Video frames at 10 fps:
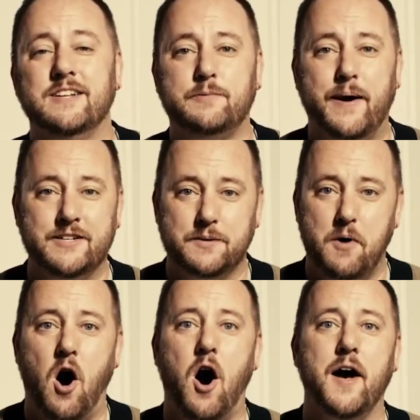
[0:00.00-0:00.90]
to inspire some
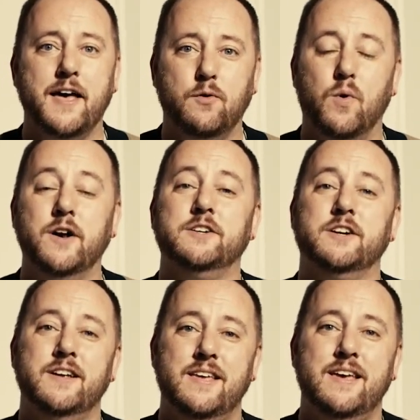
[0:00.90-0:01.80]
awe and
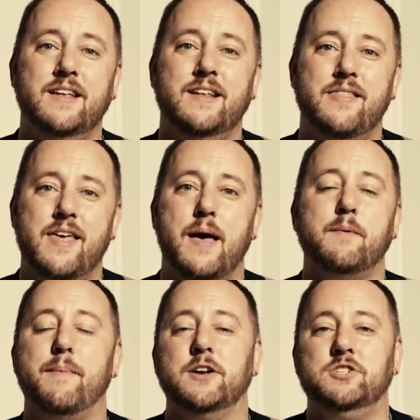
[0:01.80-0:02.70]
wonder in them
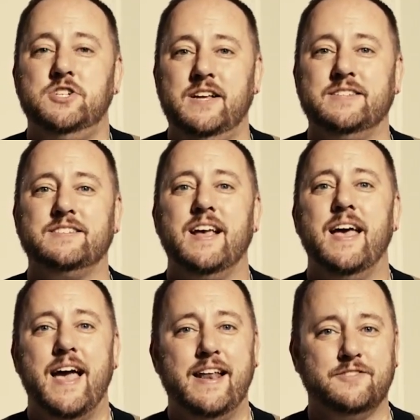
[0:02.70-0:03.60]
about Jesus
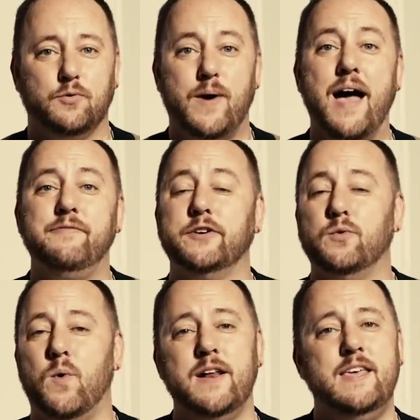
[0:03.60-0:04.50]
and his arrival
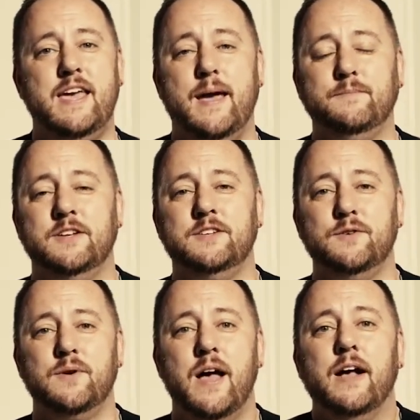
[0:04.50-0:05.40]
and what he came to
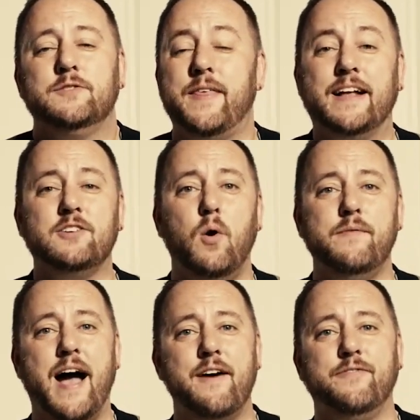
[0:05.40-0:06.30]
do. So that's all
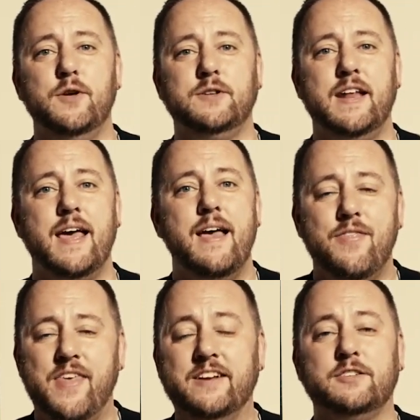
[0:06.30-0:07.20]
we've got for you today.
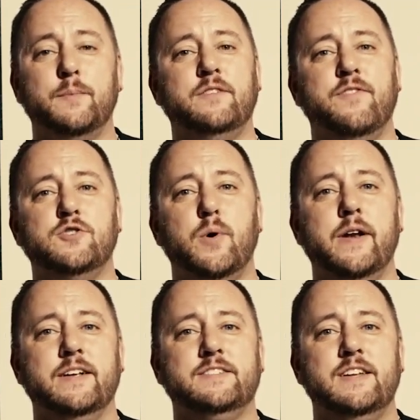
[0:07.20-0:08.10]
Thanks so much for
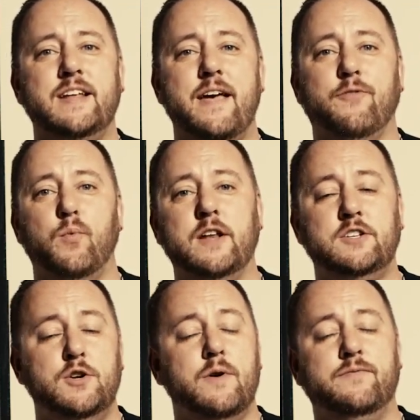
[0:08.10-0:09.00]
joining us today for week
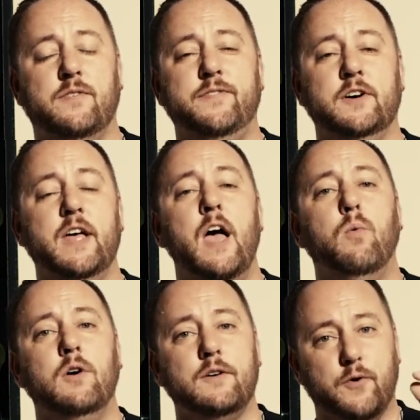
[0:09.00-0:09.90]
two of Fulfilled.
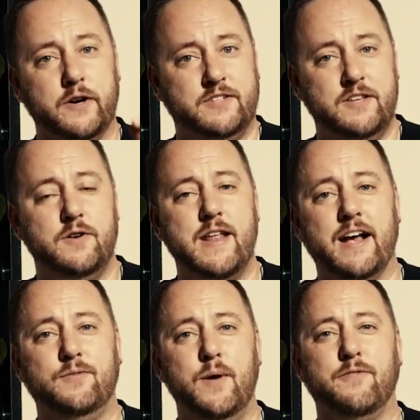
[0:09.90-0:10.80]
We'll look forward to seeing you
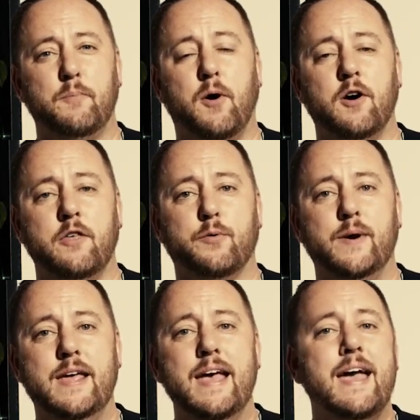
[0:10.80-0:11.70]
next week for part
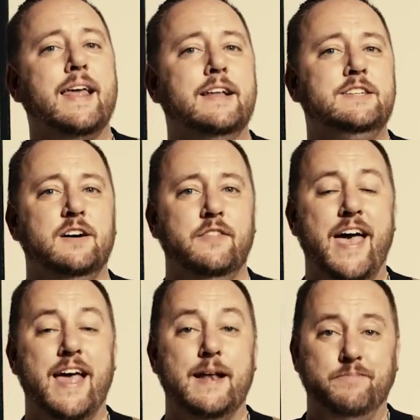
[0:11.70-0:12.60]
three. And until
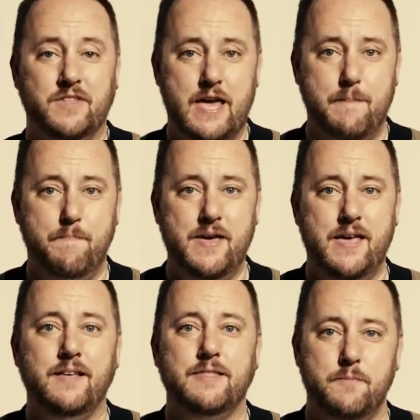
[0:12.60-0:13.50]
then, keep
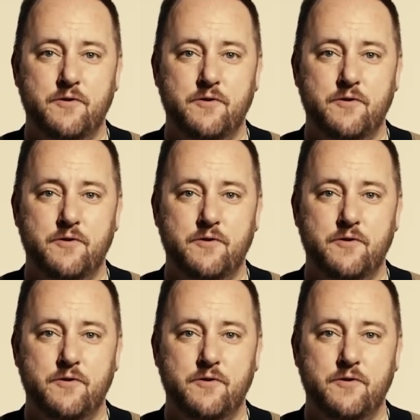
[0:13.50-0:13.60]
being the